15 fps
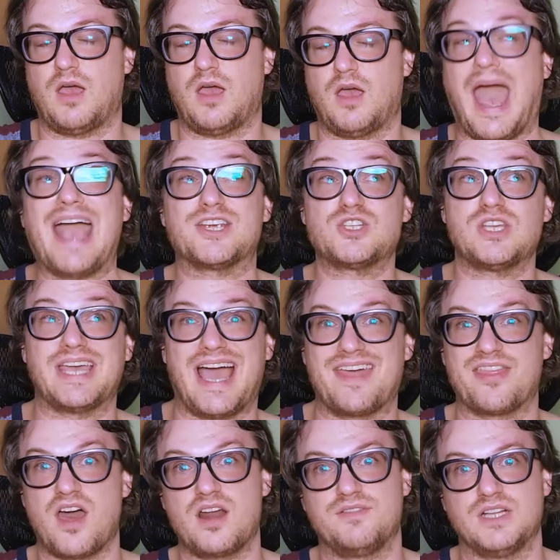Actually, I
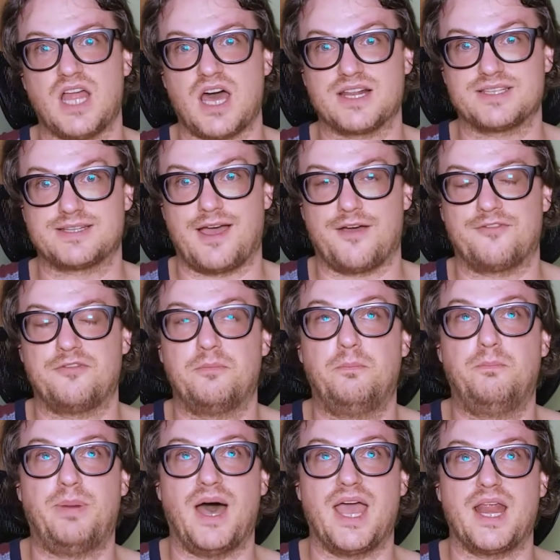thought of a lot of stuff,
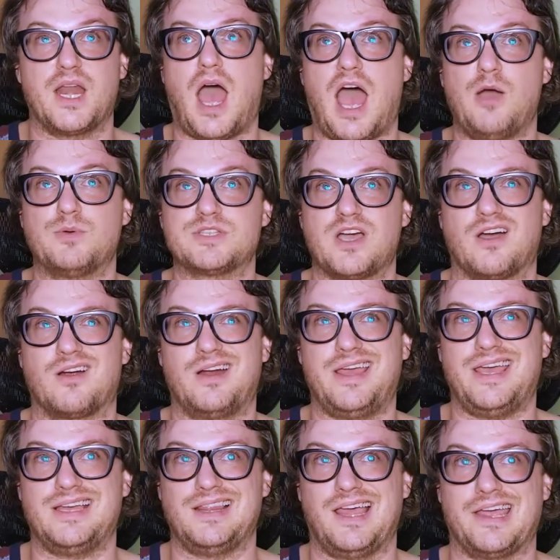but I was
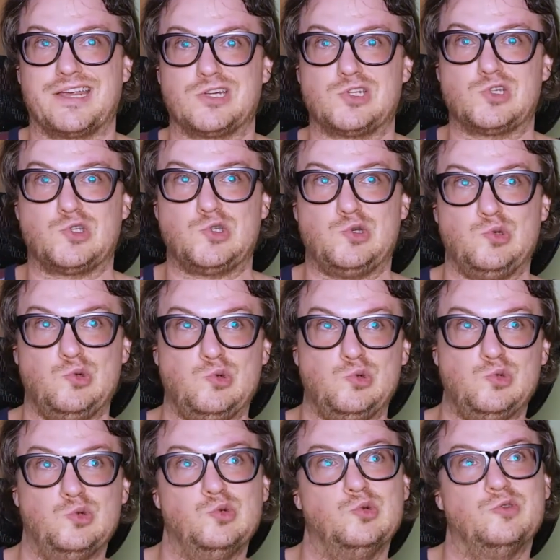already at like
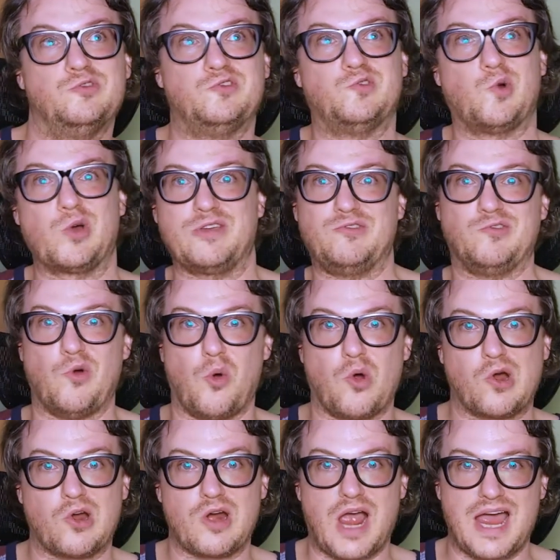
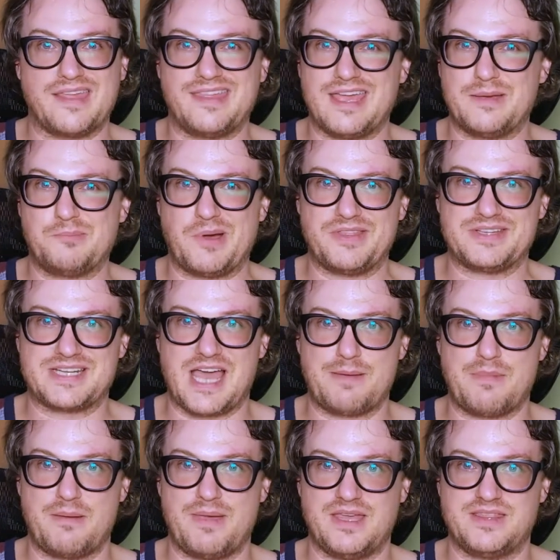244, I think, by the time
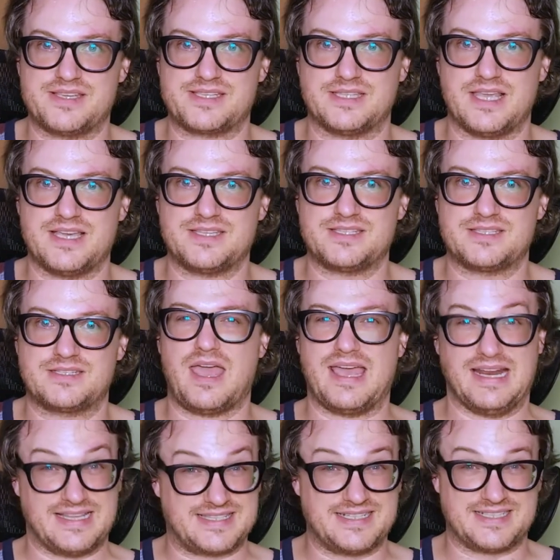I made this list
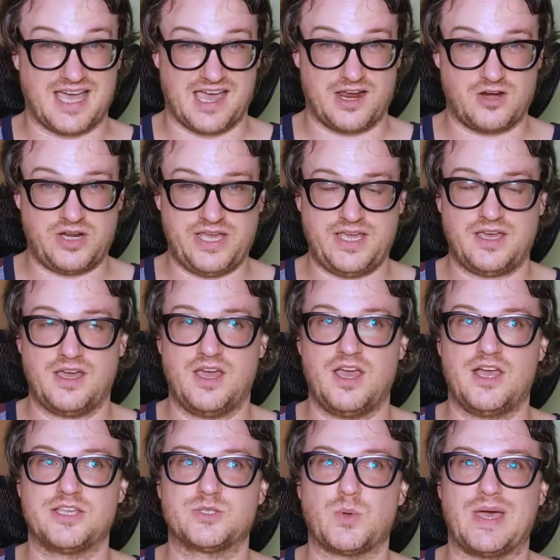in its entirety.
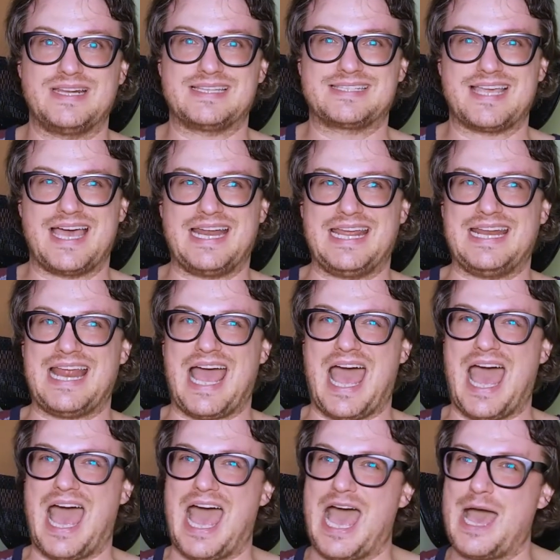So I decided
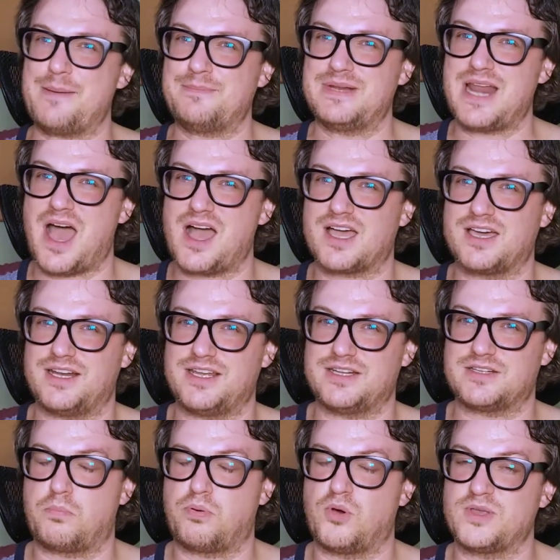I'm not gonna
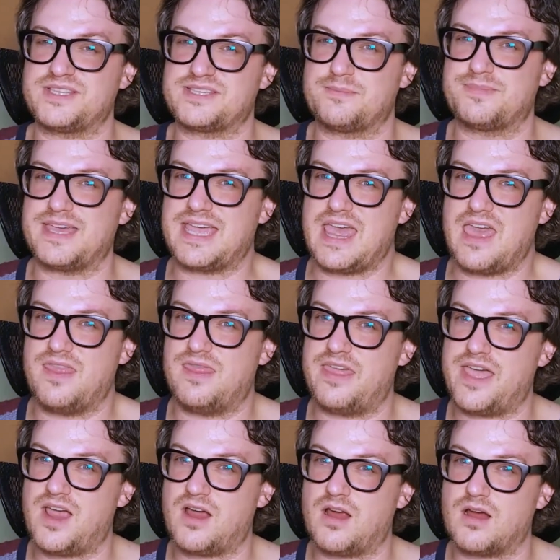put something in
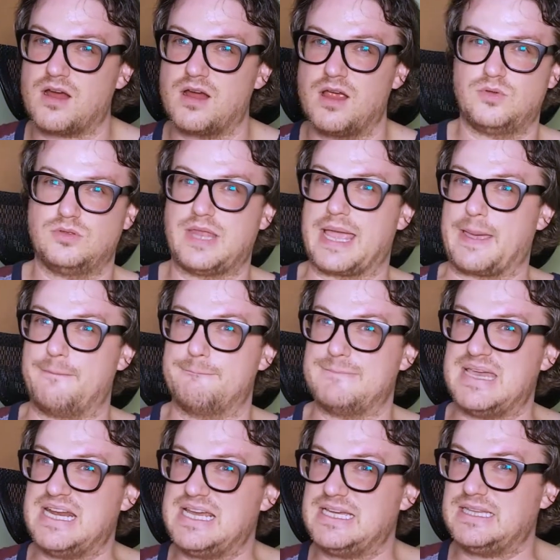there like
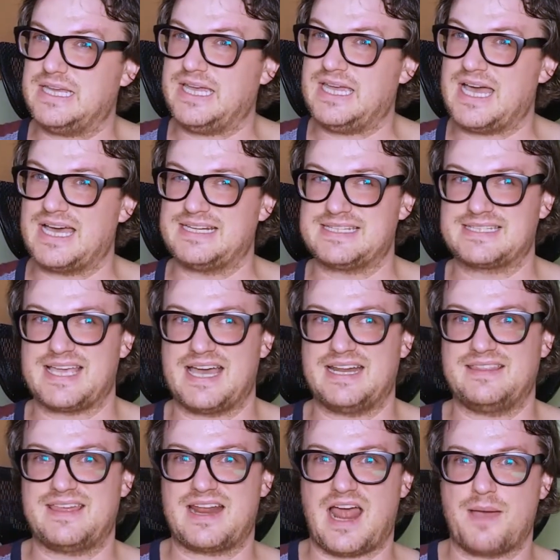immediately. I
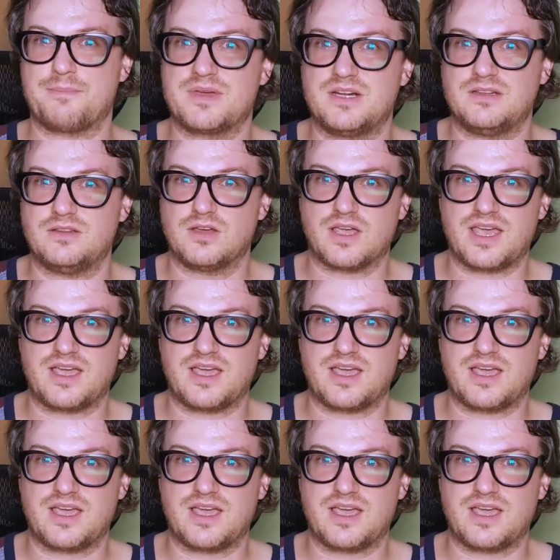decided that I'm gonna look